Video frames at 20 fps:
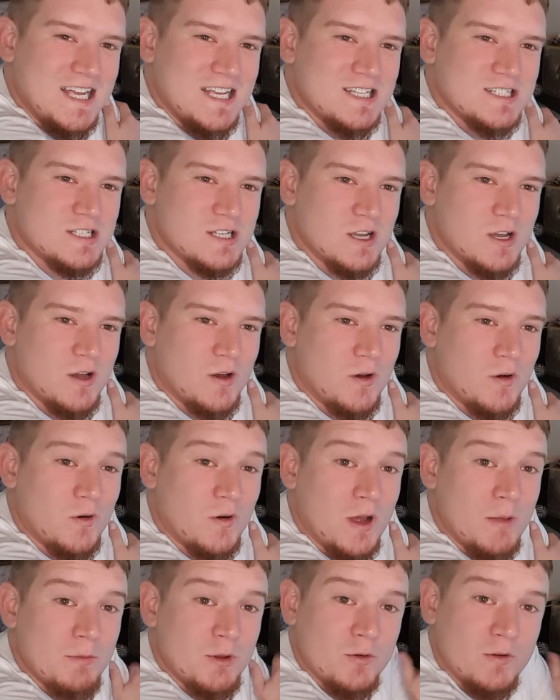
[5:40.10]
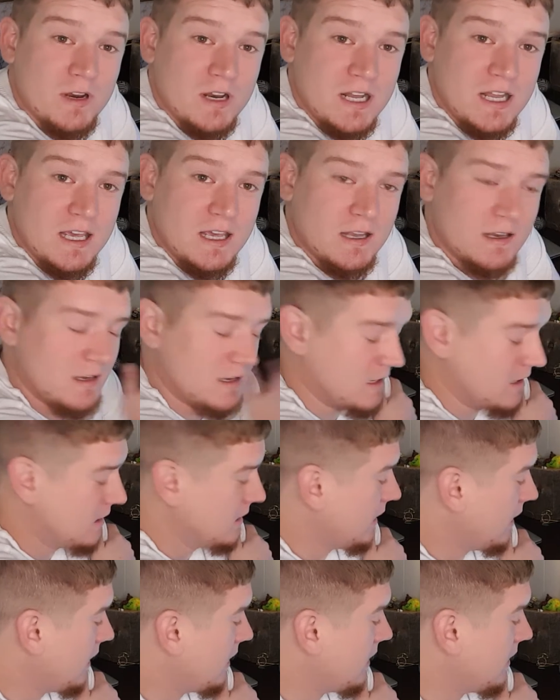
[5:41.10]
So I'm doing it again.
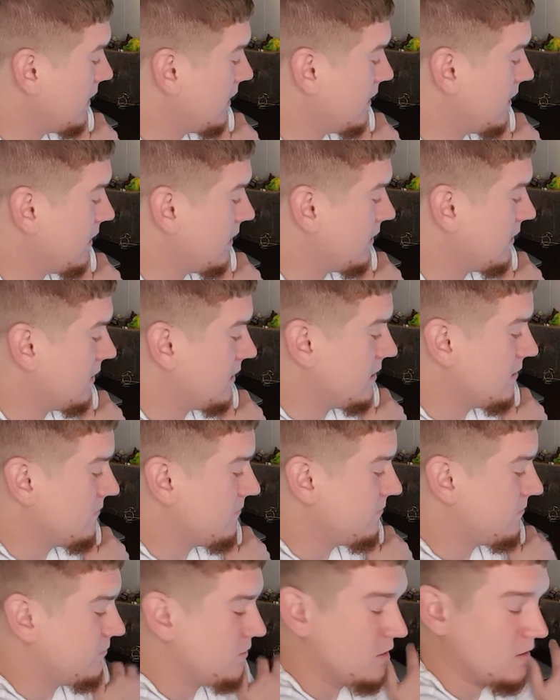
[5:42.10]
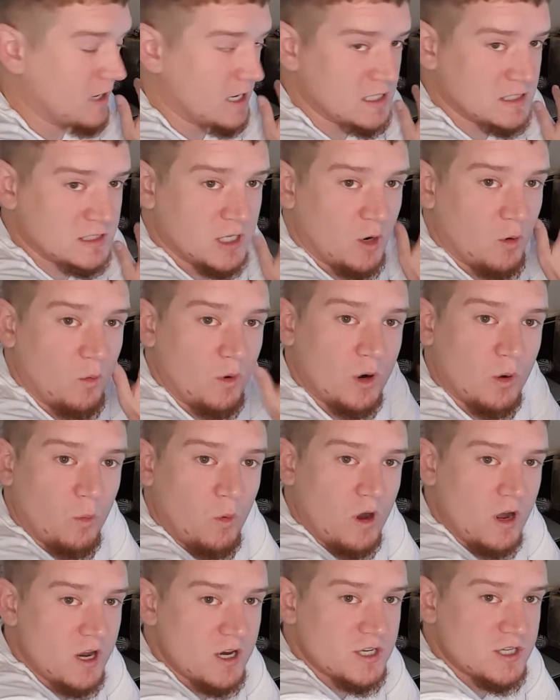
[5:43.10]
If you guys don't want to
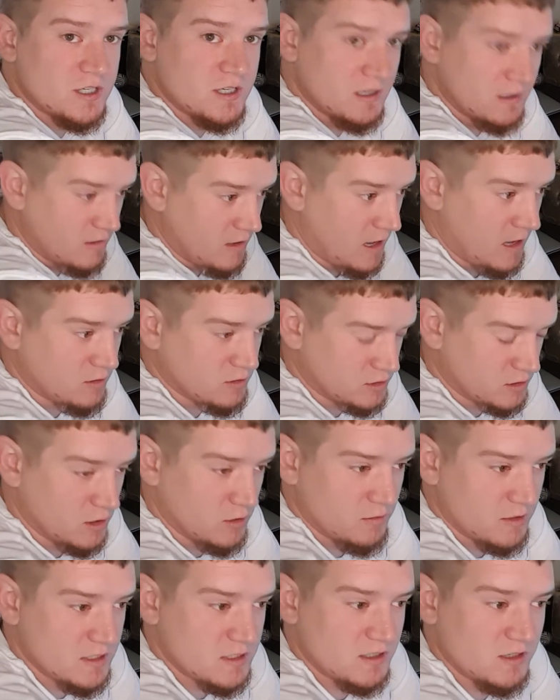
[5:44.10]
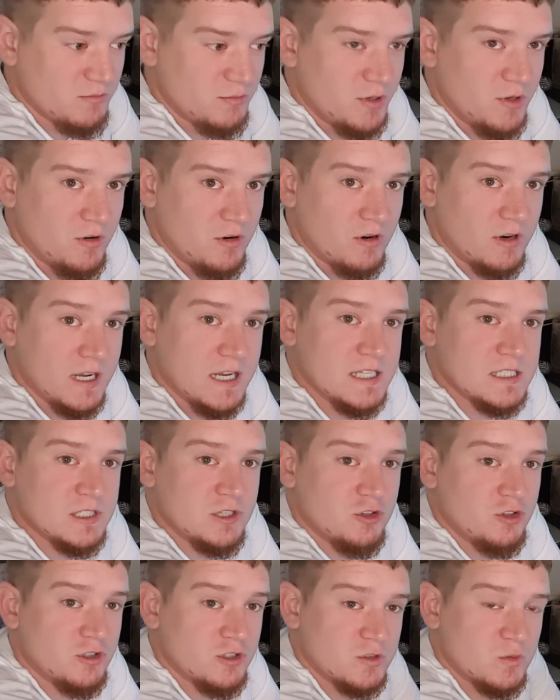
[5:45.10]
watch how slow this computer is
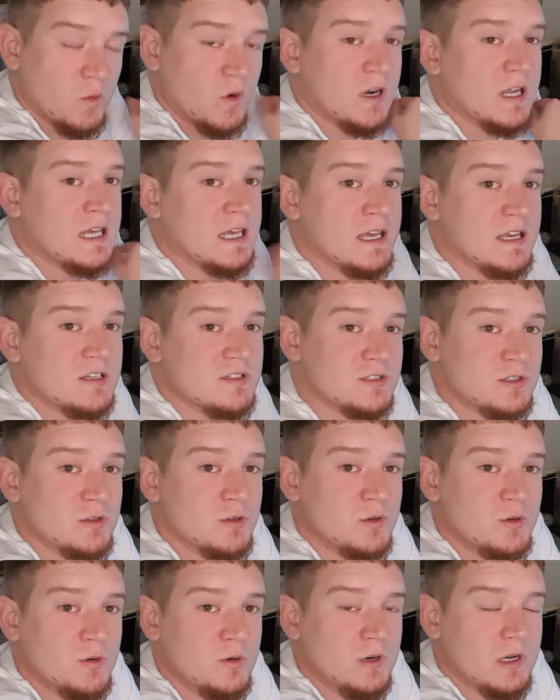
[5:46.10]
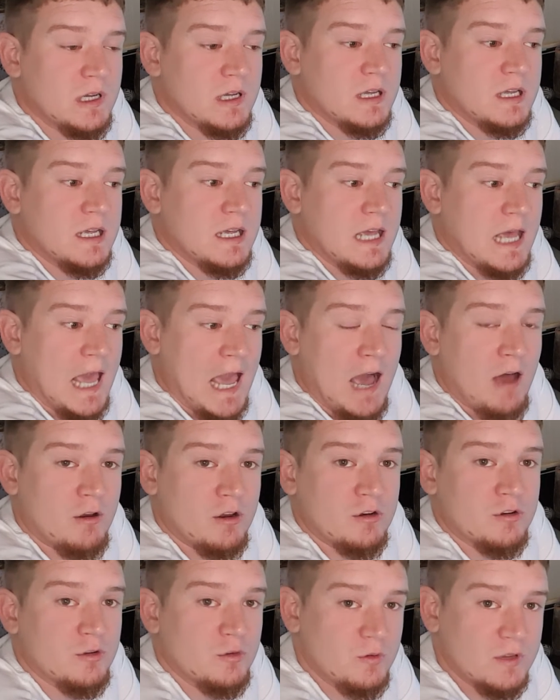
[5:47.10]
and you just want to get to how
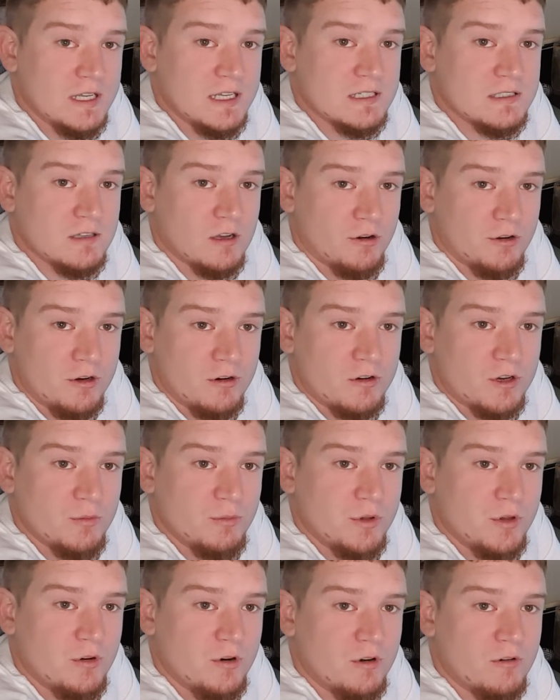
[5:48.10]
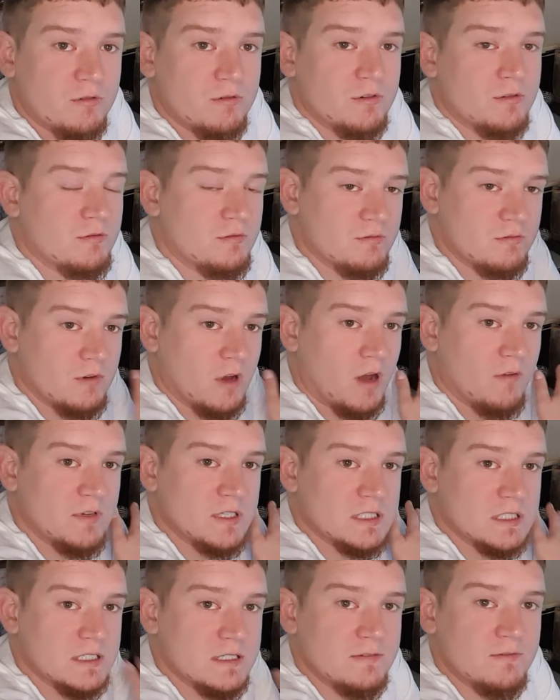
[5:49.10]
to do this on your computer,
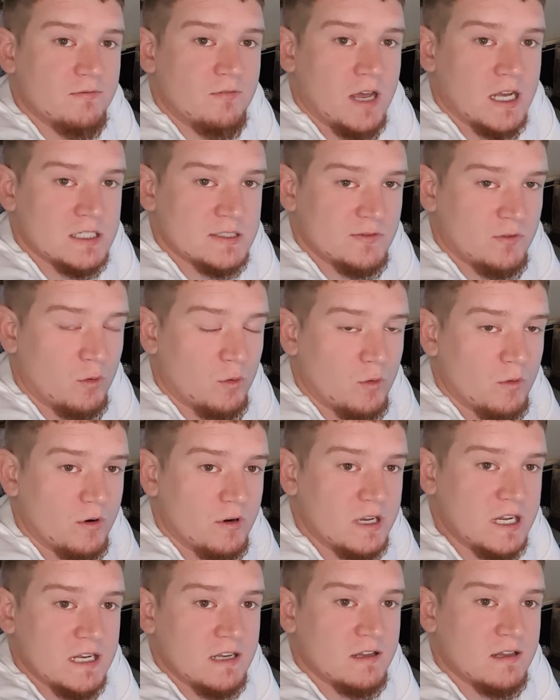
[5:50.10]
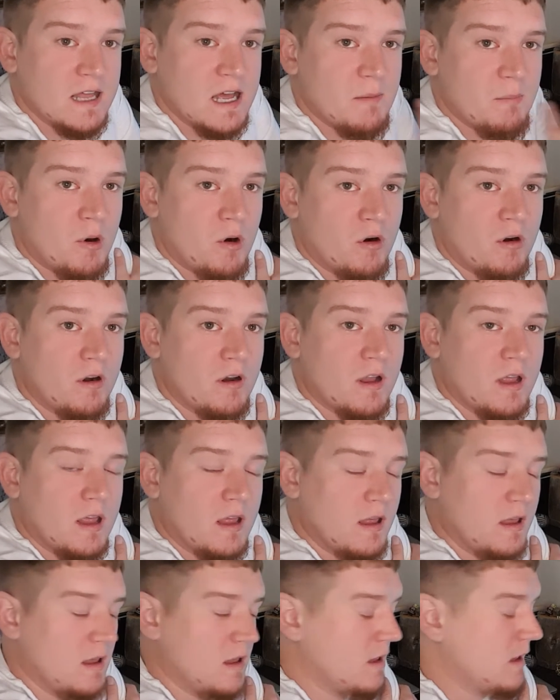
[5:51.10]
obviously fast forward, get to that part,
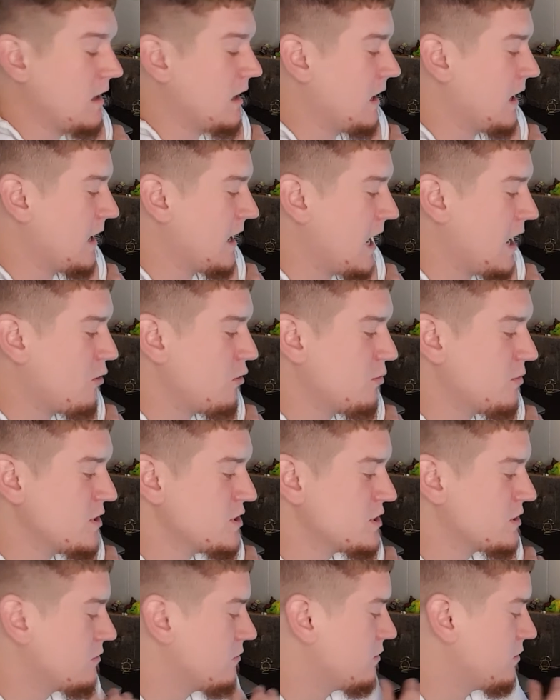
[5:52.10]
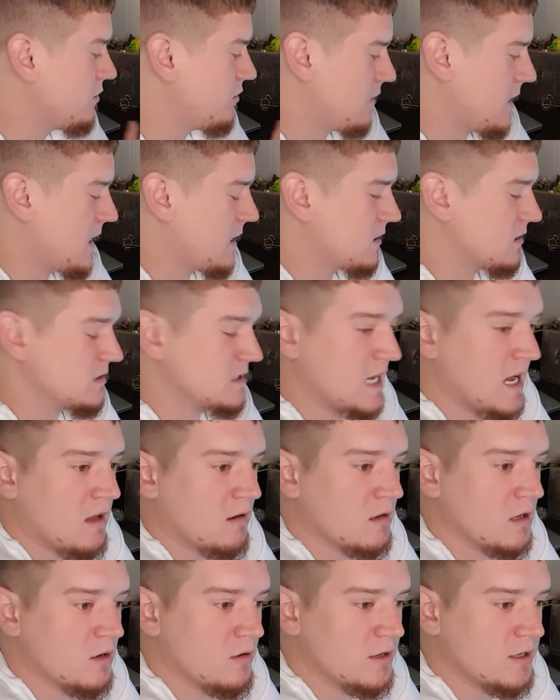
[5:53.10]
and I will be showing you how to
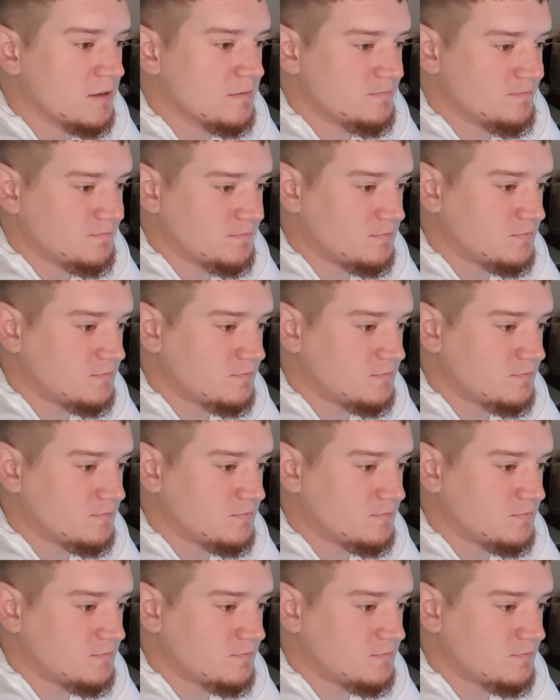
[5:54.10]
download it,